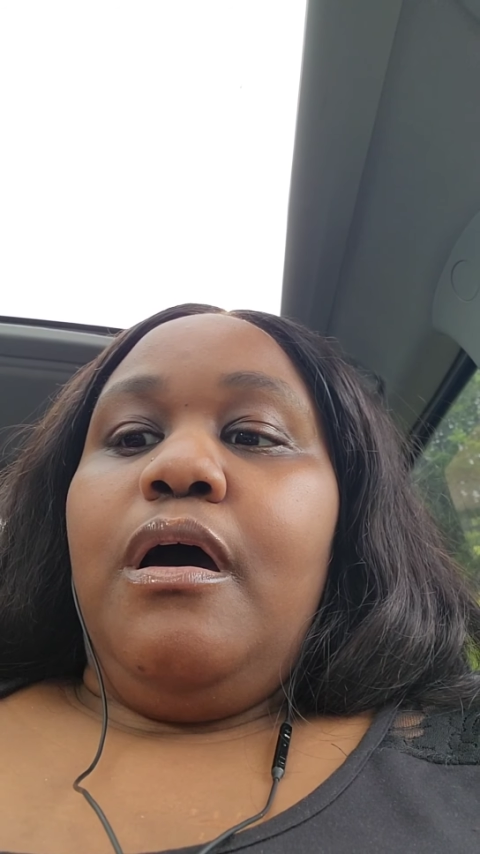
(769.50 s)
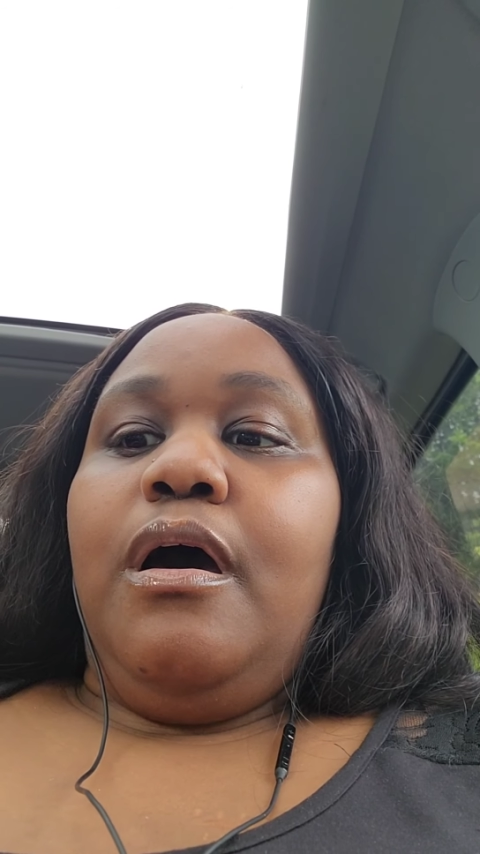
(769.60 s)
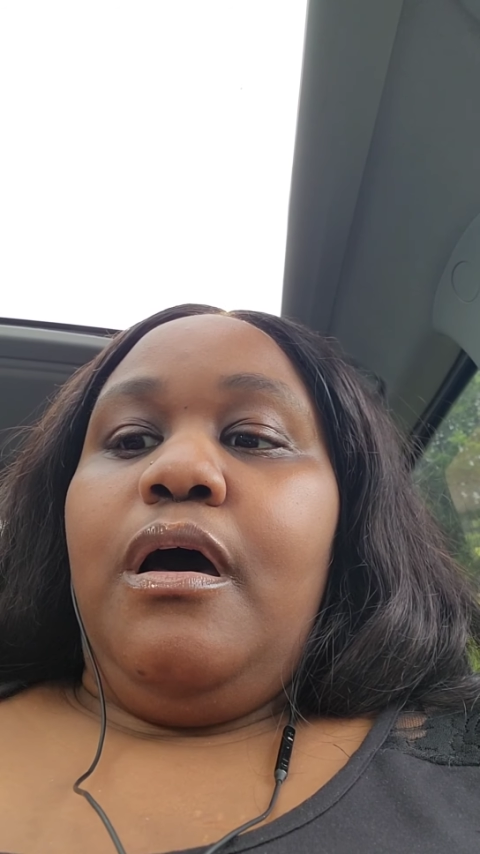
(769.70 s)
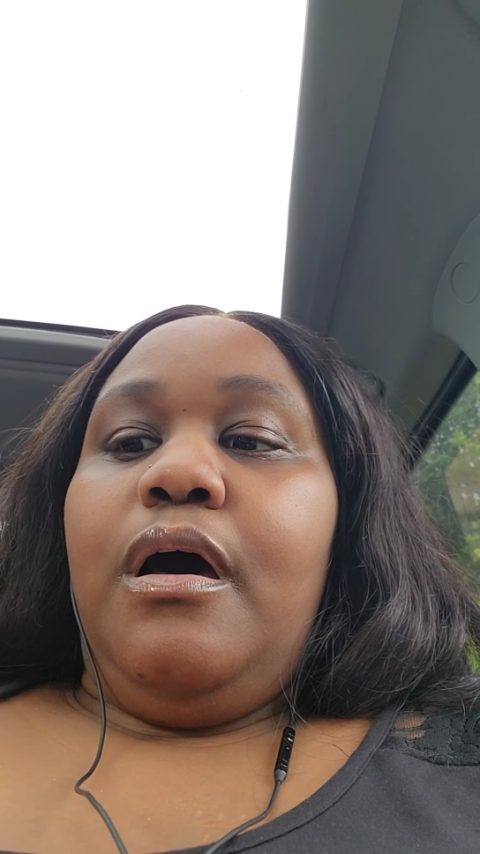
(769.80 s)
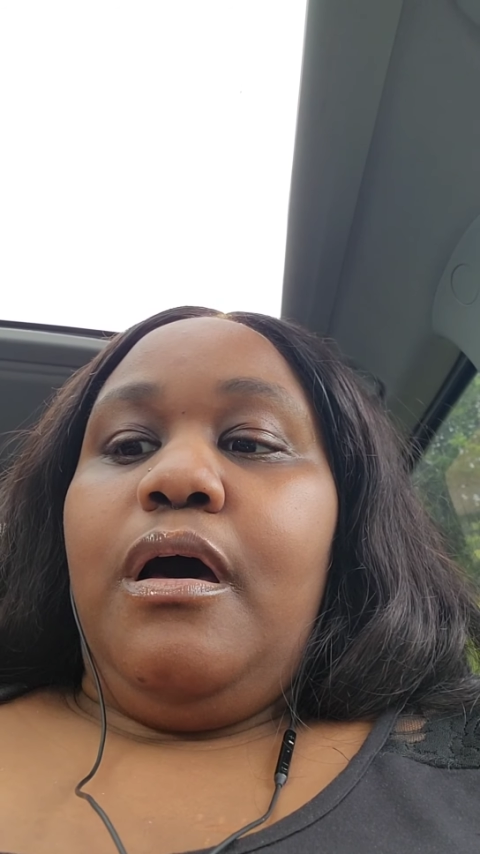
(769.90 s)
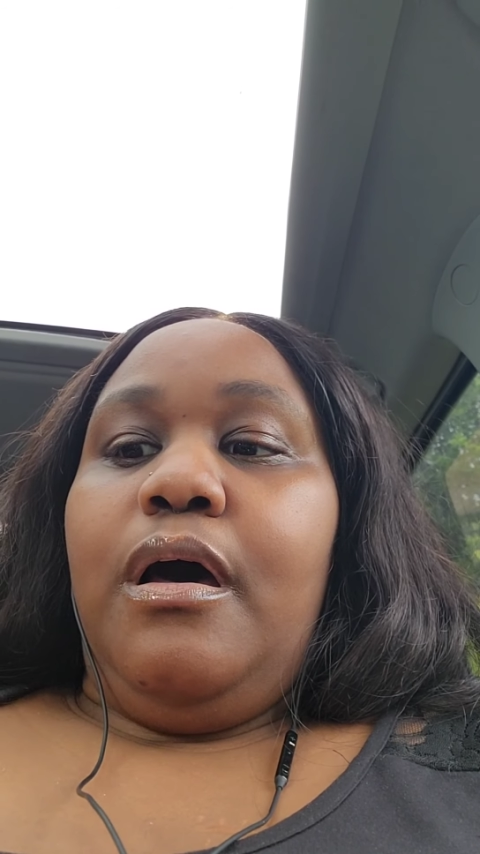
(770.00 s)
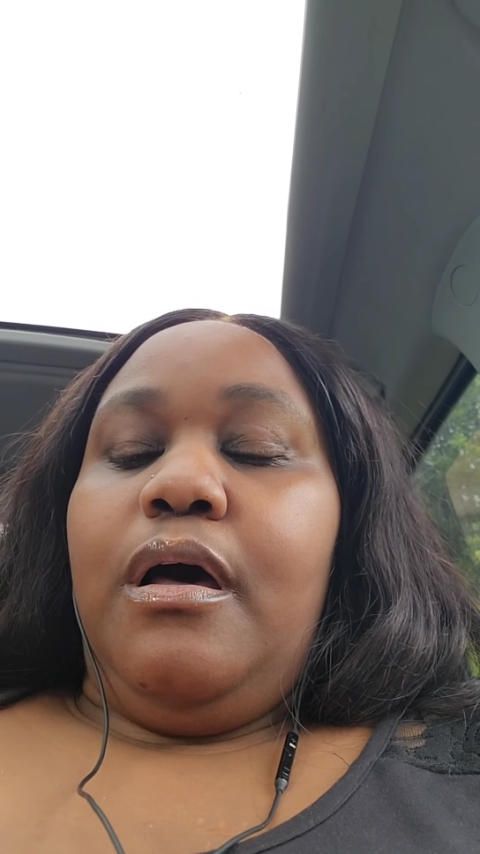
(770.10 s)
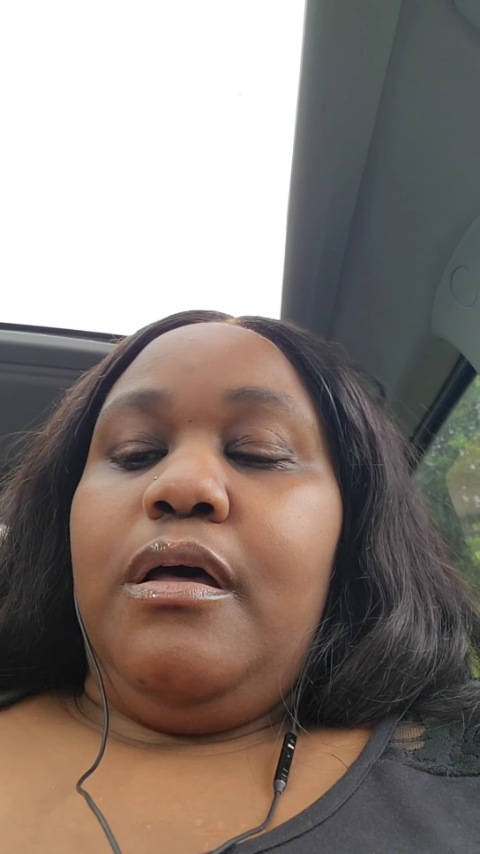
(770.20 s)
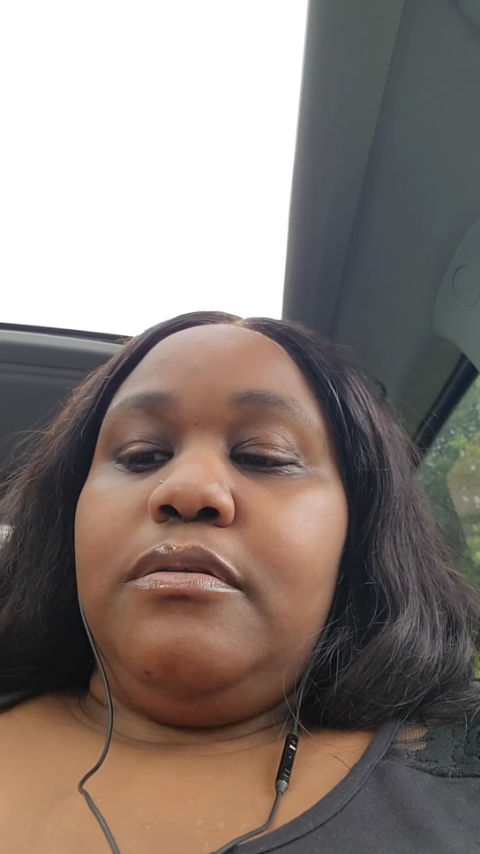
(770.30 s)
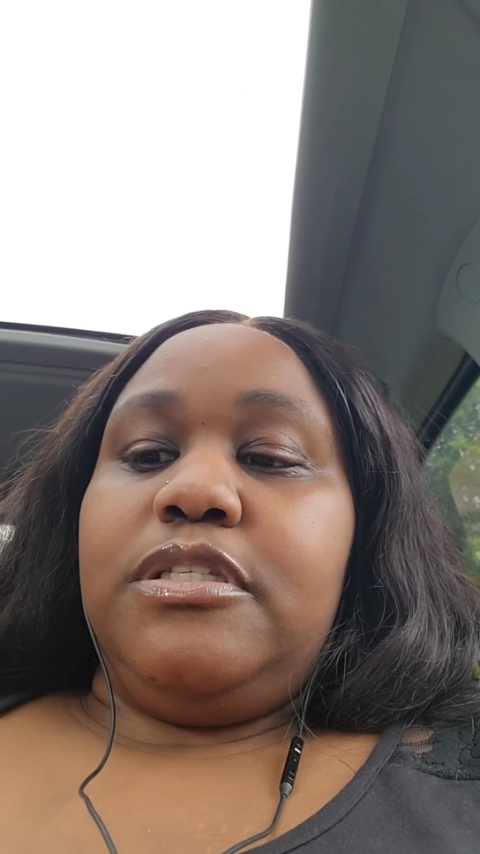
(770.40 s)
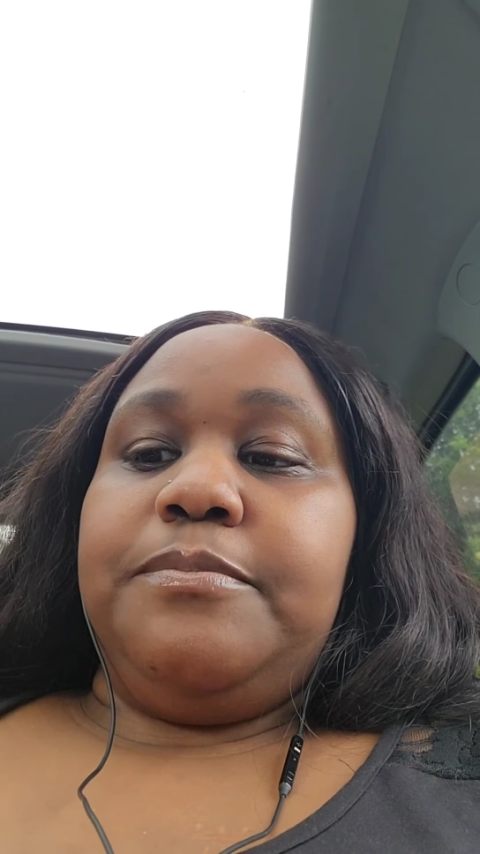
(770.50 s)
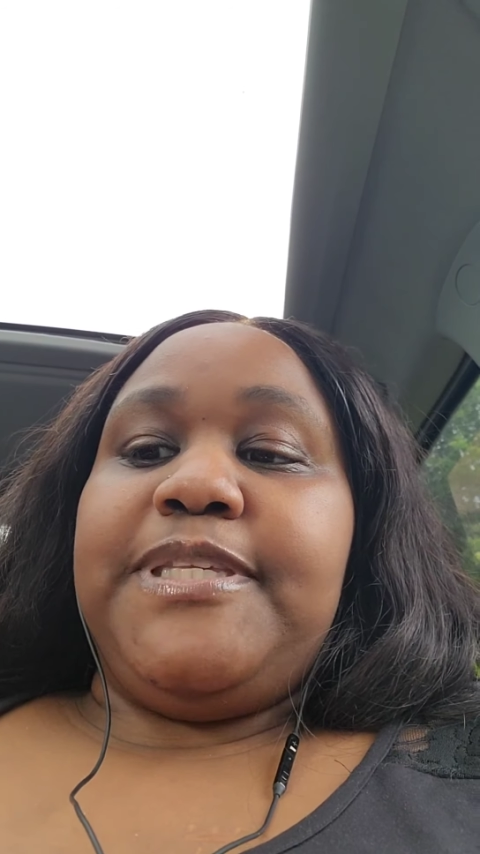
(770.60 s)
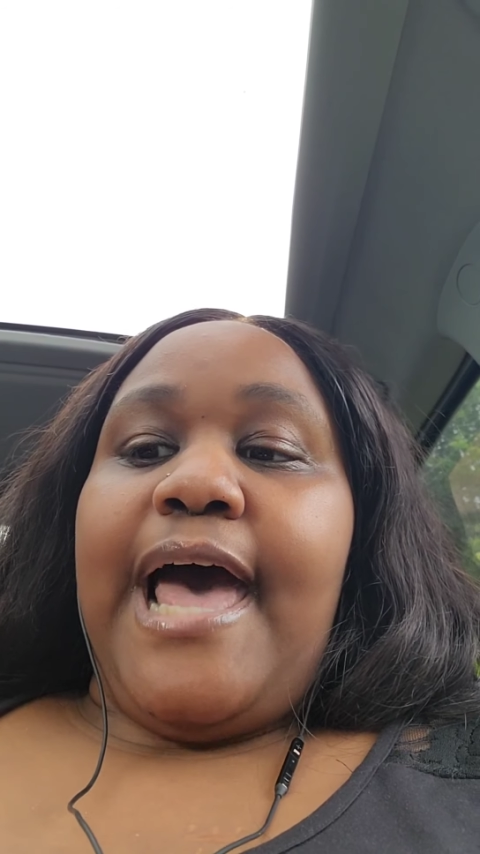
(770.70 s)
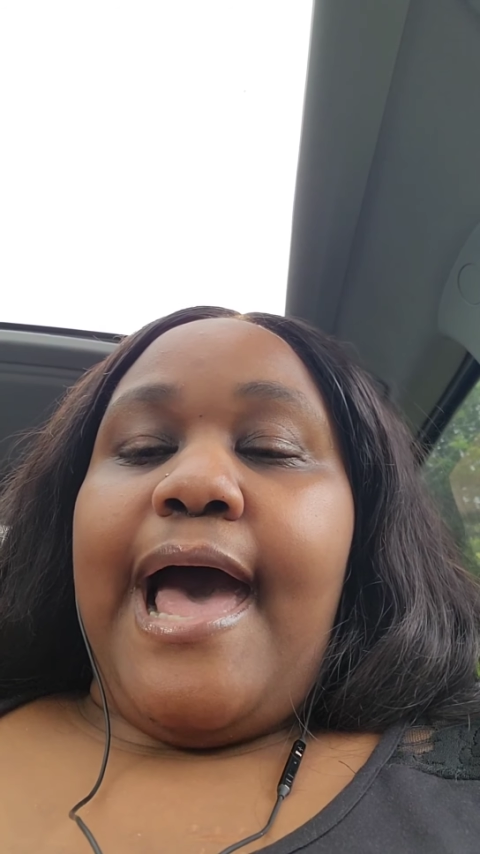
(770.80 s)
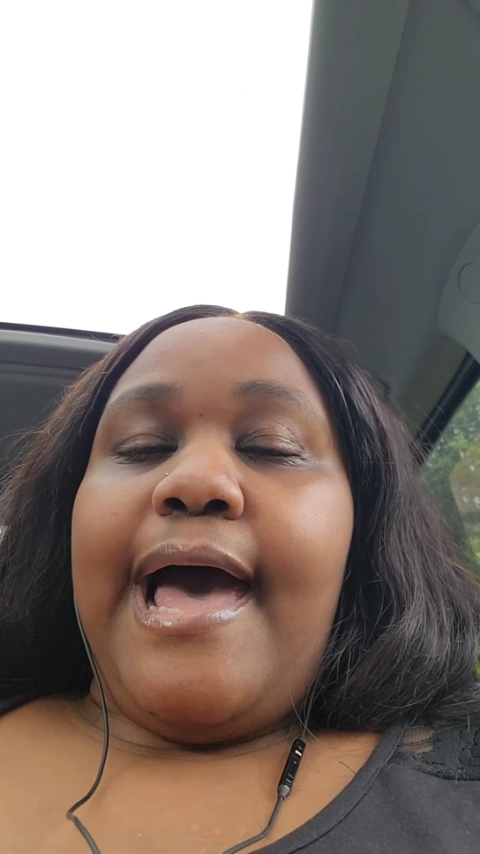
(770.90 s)

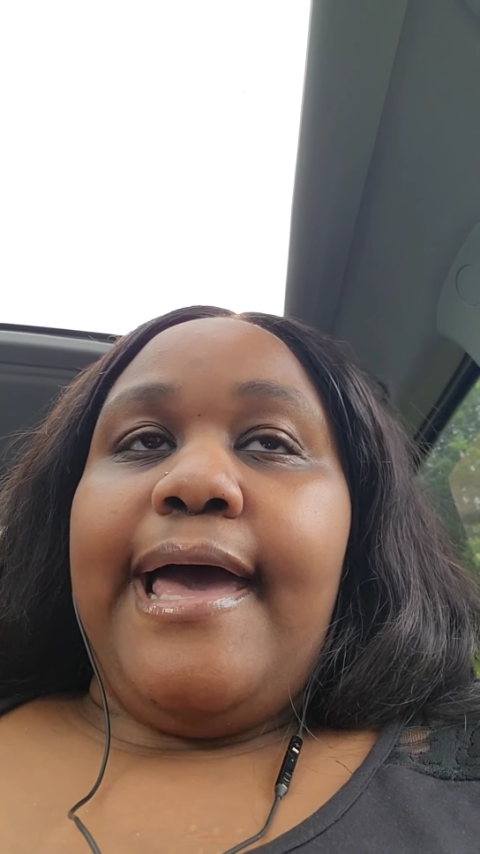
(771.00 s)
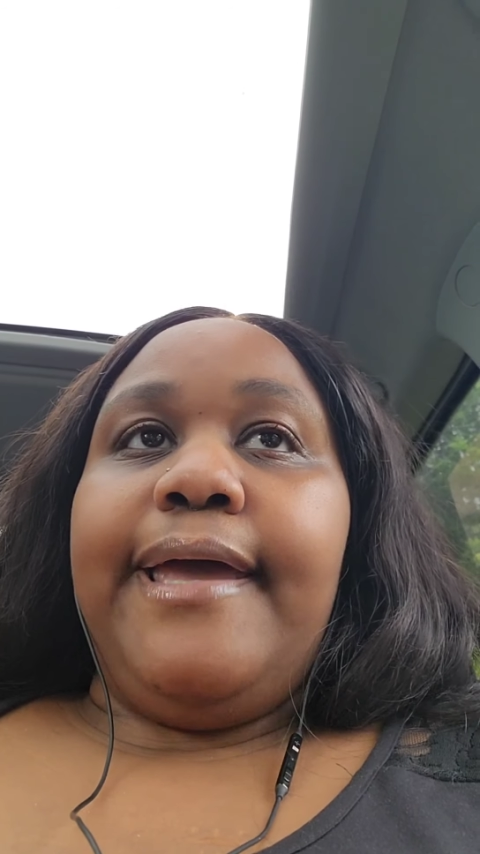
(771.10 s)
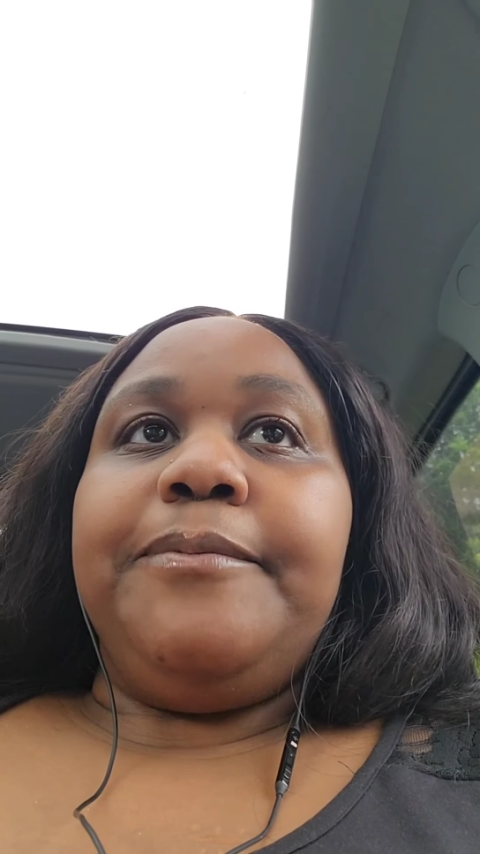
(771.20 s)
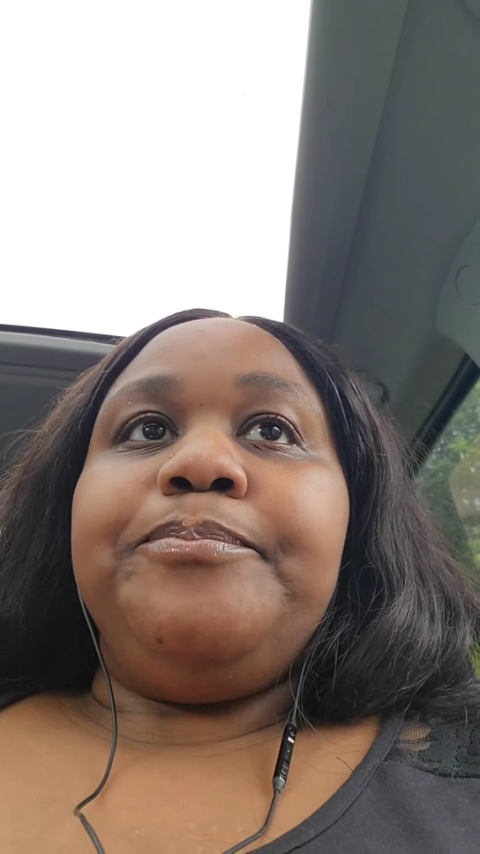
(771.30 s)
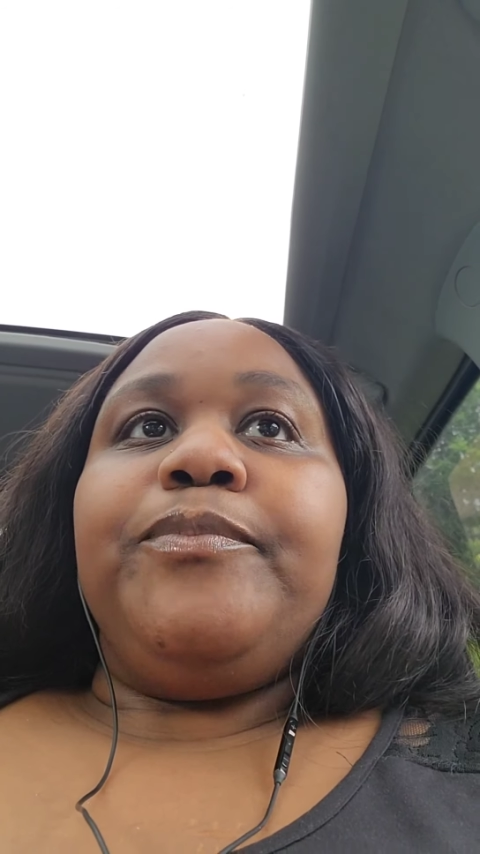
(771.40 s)
subside.